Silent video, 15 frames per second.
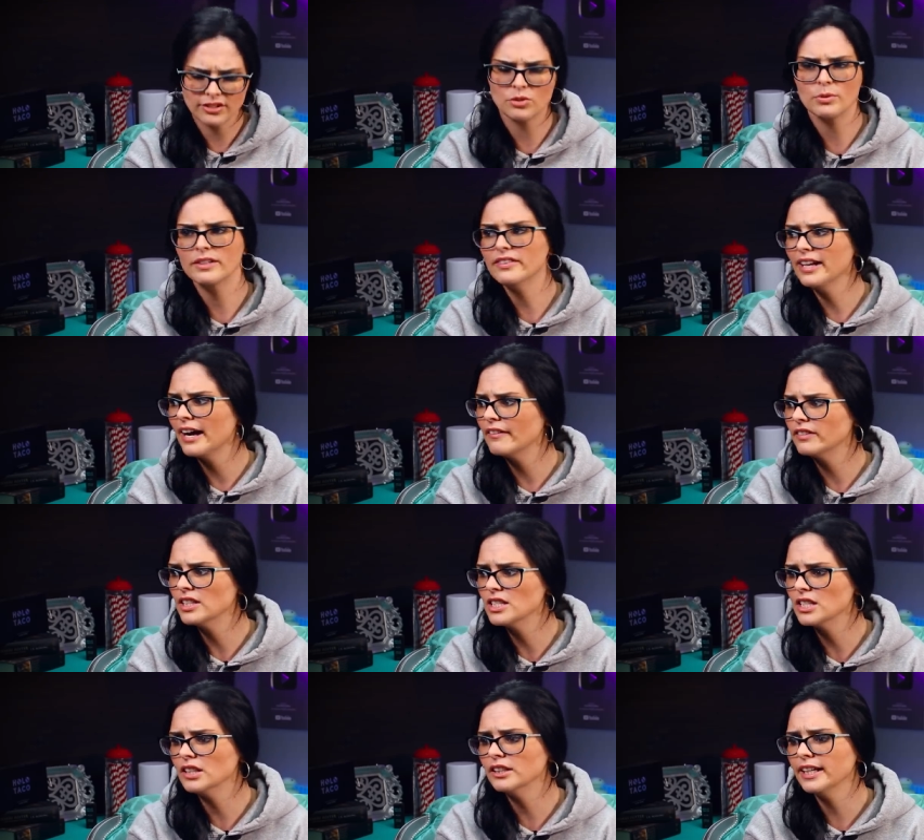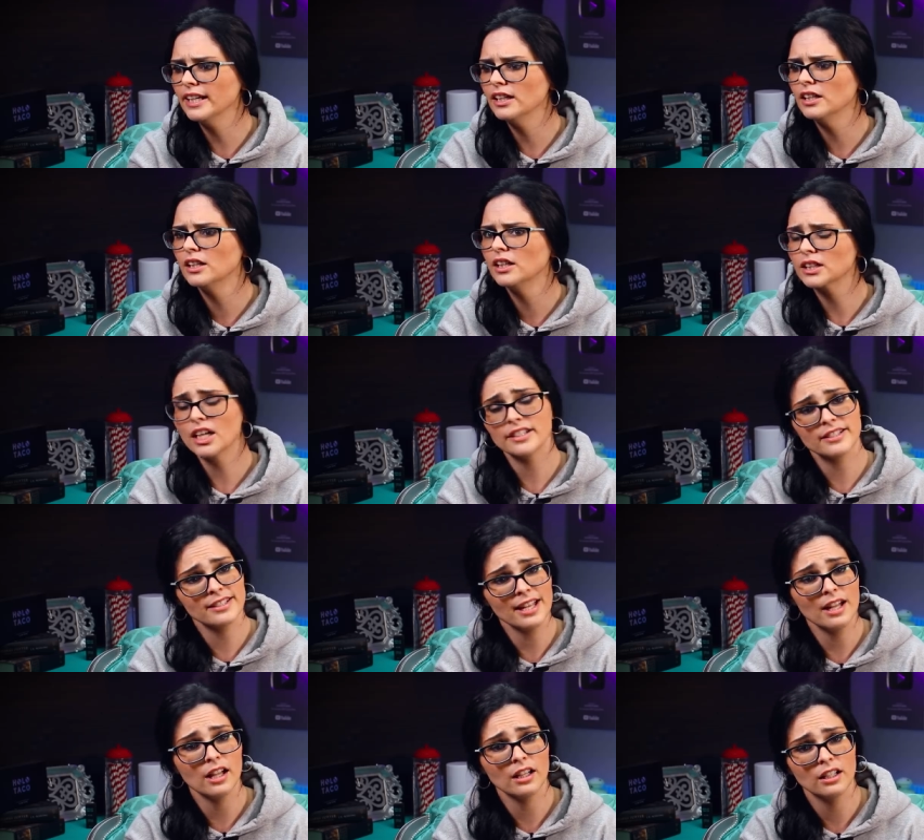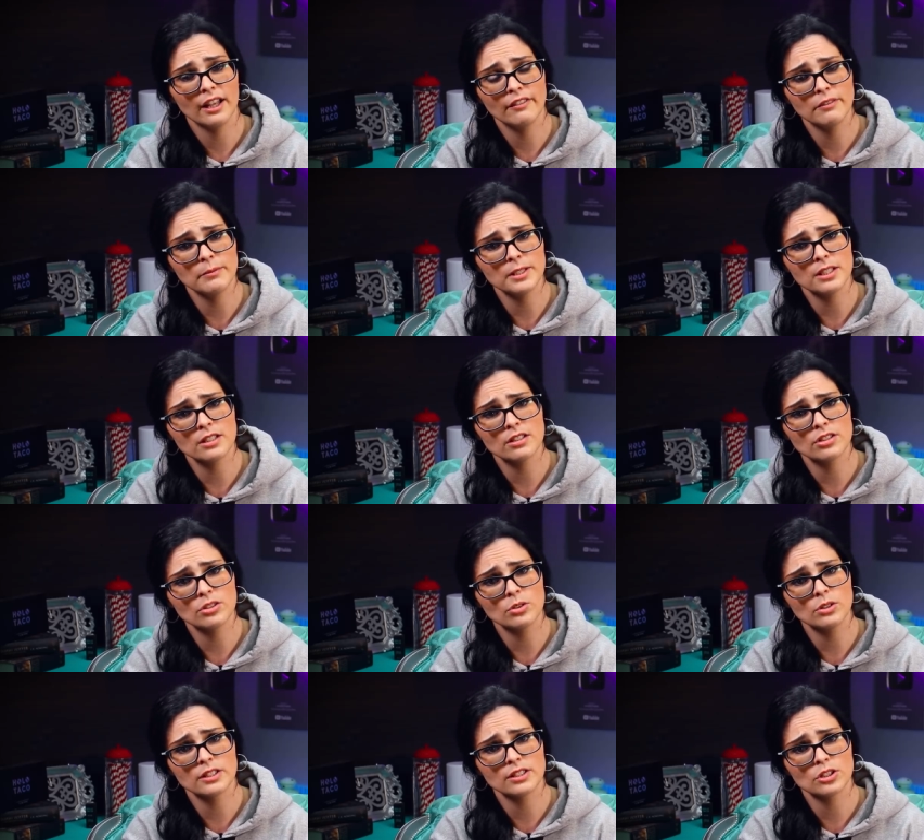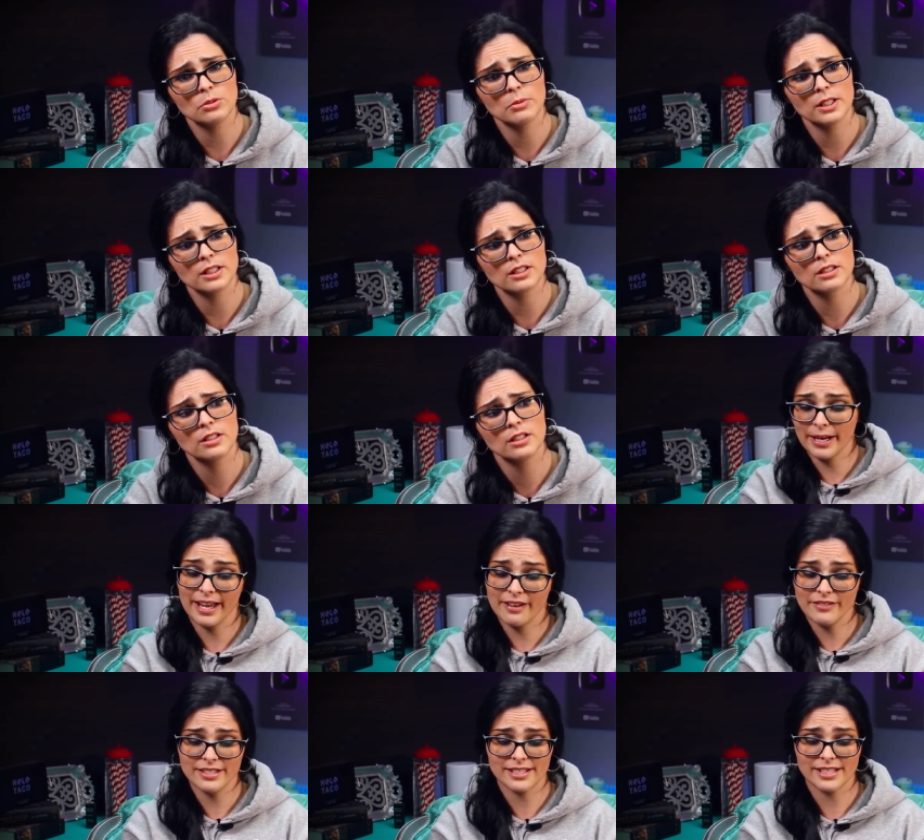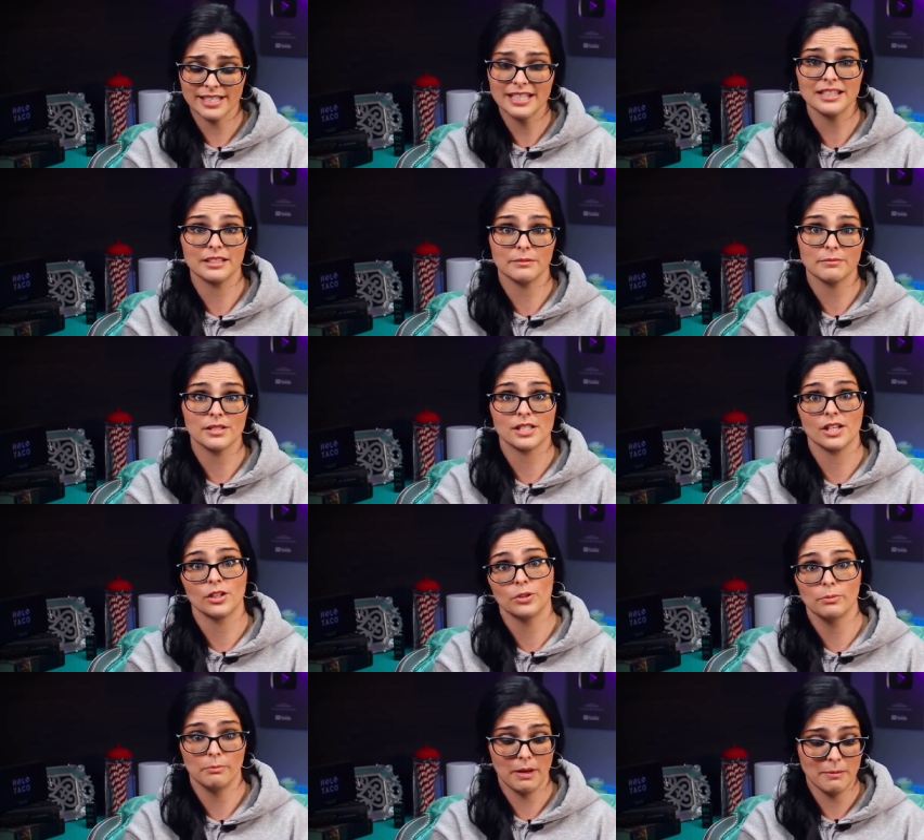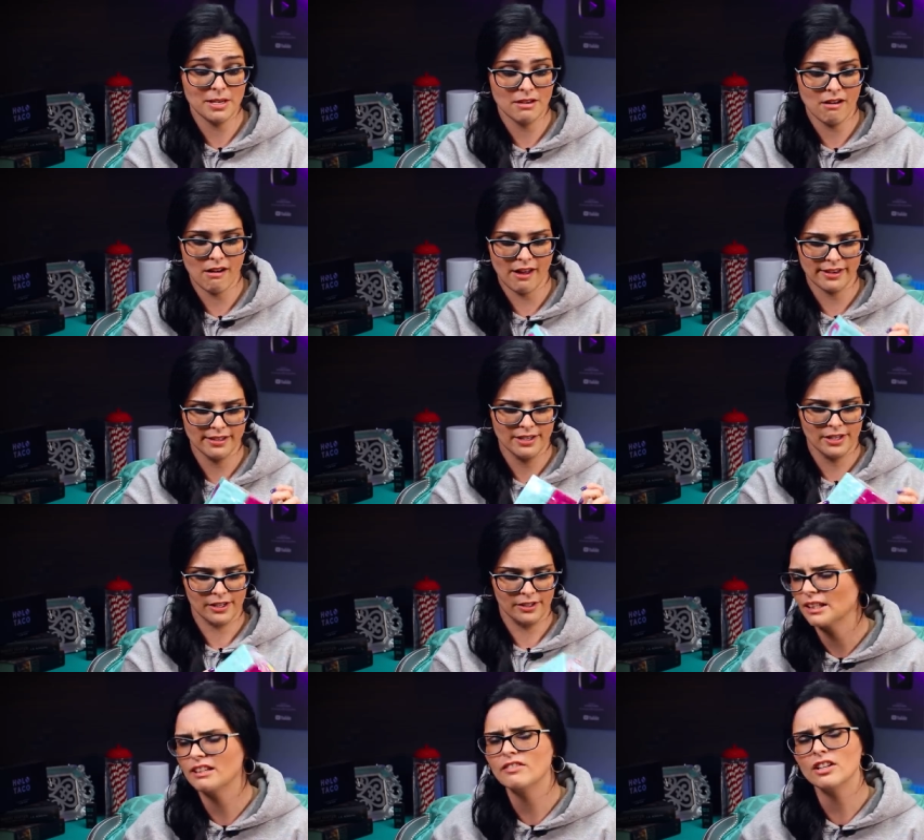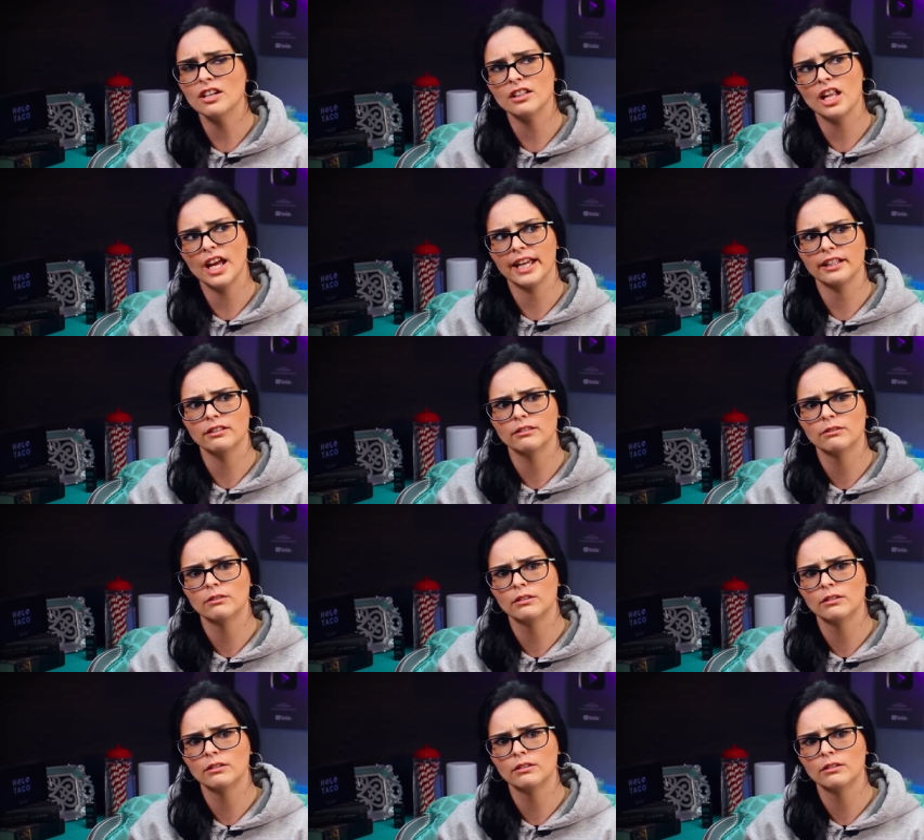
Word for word: Do we even have these here yet? It's hard to tell. I haven't been to the store in two months, but I haven't seen them, so maybe not. Even online.